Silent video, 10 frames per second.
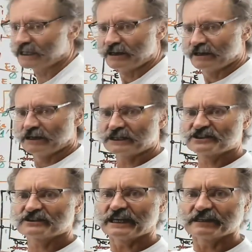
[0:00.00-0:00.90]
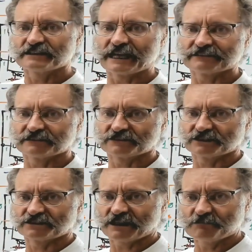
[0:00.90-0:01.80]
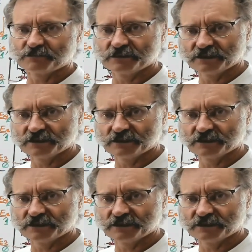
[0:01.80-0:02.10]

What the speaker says: Let's take that as a sample